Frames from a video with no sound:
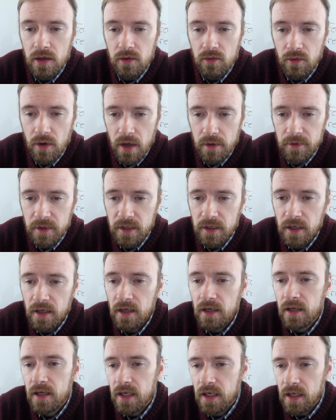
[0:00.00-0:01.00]
Robin.
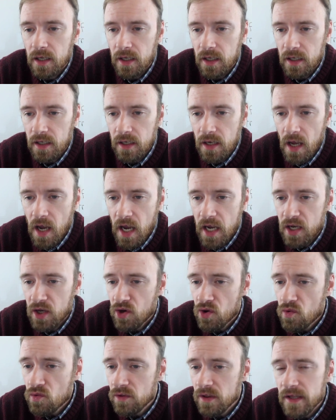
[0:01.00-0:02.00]
And I
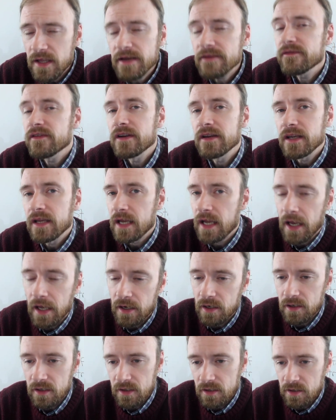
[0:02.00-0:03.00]
don't live in
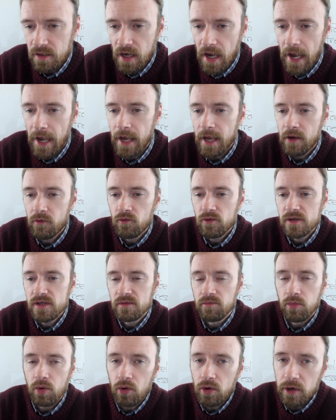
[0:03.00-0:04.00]
Canada. I was
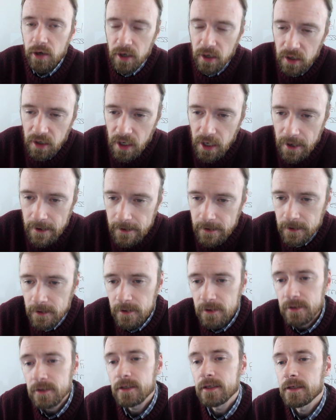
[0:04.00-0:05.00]
born in
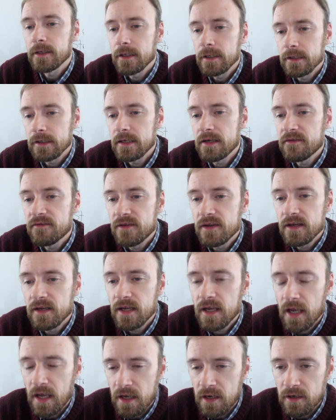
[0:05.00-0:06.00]
Canada, and I lived in
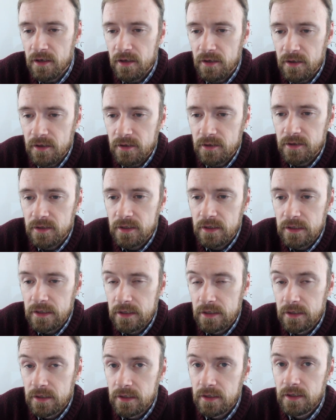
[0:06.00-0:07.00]
Canada
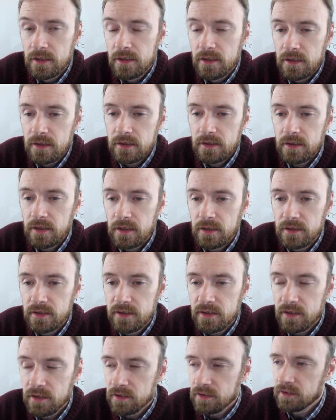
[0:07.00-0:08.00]

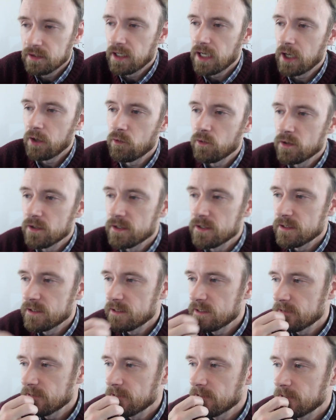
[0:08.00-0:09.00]
until I
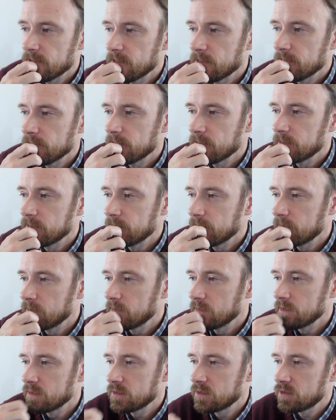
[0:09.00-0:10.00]

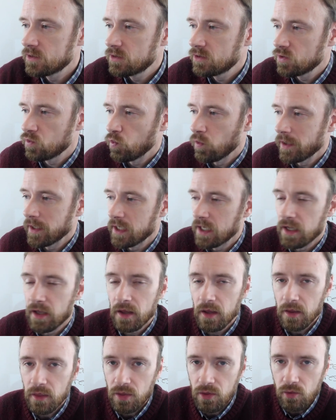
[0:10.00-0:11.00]
was
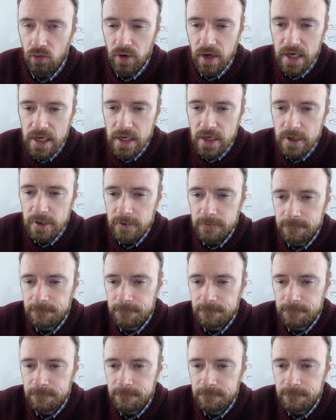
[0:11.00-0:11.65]
23.